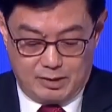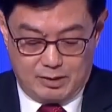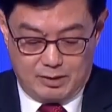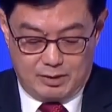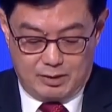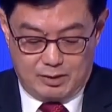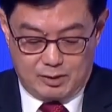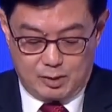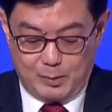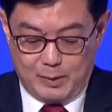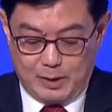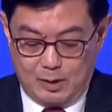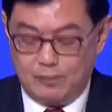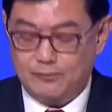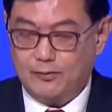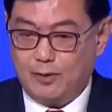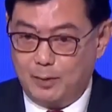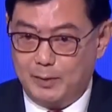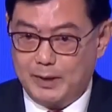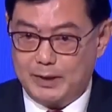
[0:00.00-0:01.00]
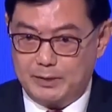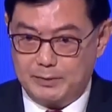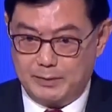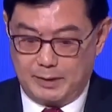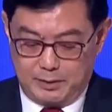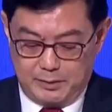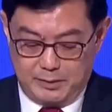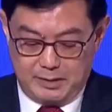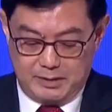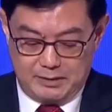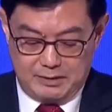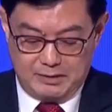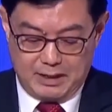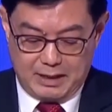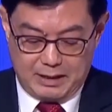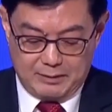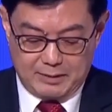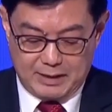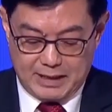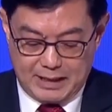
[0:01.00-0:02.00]
So we look forward to a good
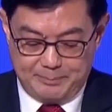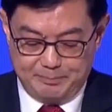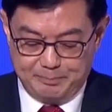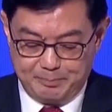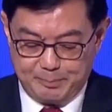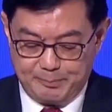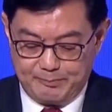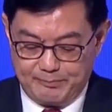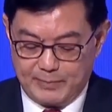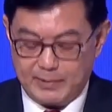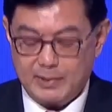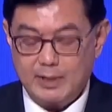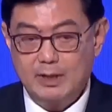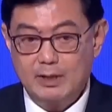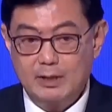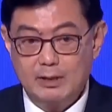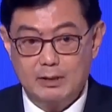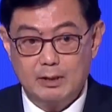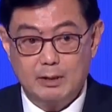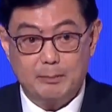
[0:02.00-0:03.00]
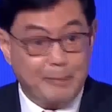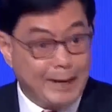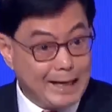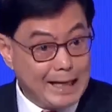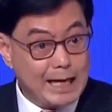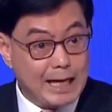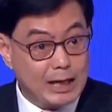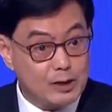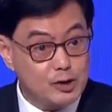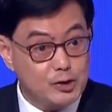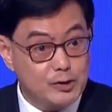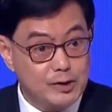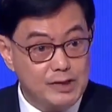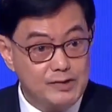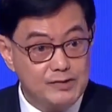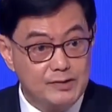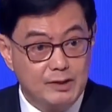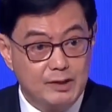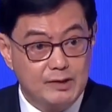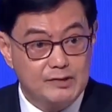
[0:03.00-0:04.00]
outcome. Many
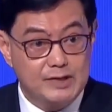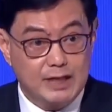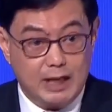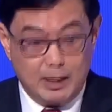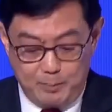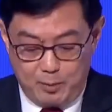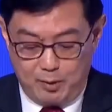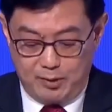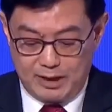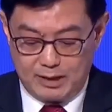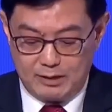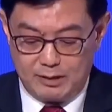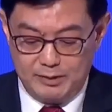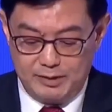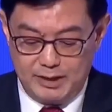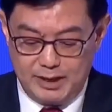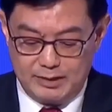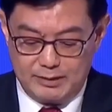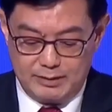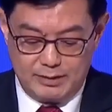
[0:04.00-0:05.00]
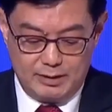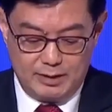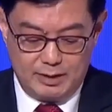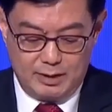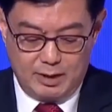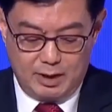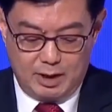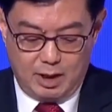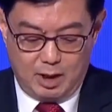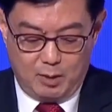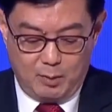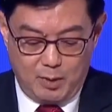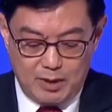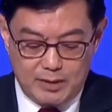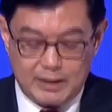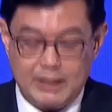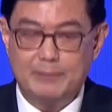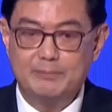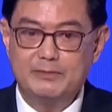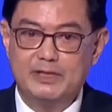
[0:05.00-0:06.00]
countries, Singapore included,
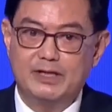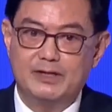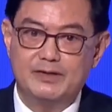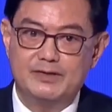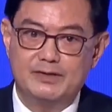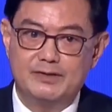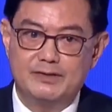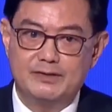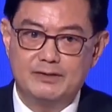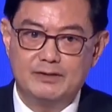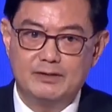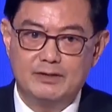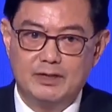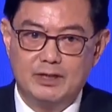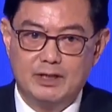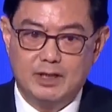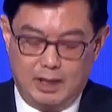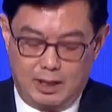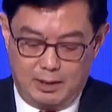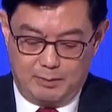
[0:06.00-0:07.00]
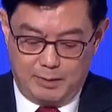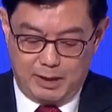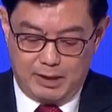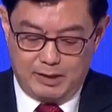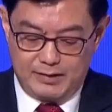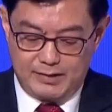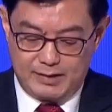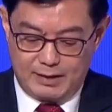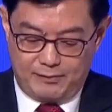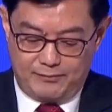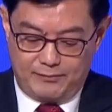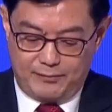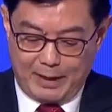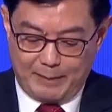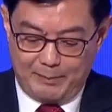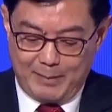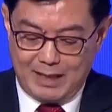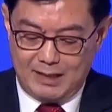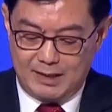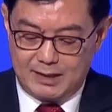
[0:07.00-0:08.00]
welcome this because a
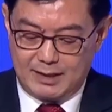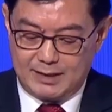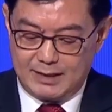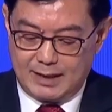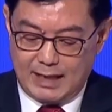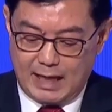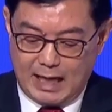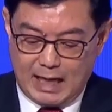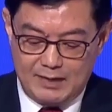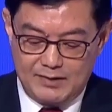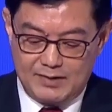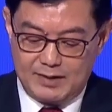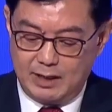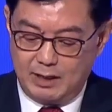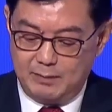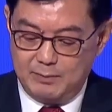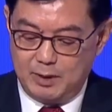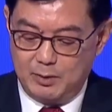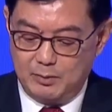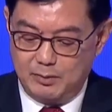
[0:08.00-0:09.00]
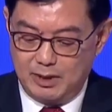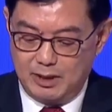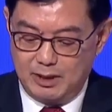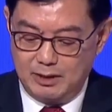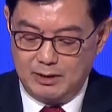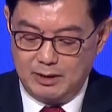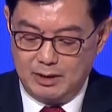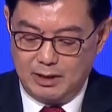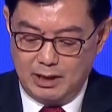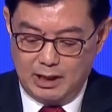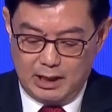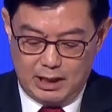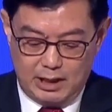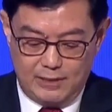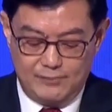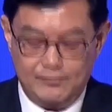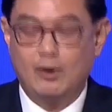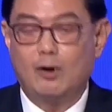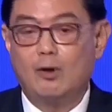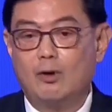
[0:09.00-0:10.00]
fragmented and unstable world
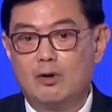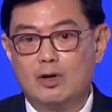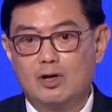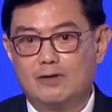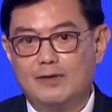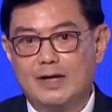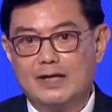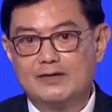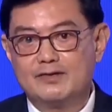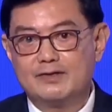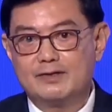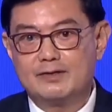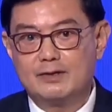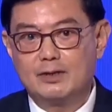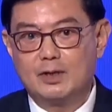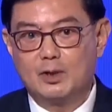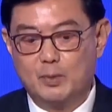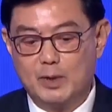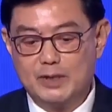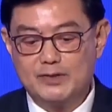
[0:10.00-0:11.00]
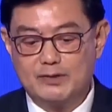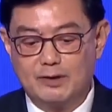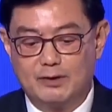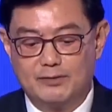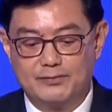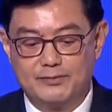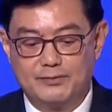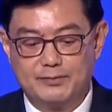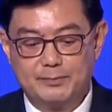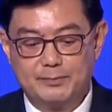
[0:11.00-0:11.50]
leaves all of us worse off.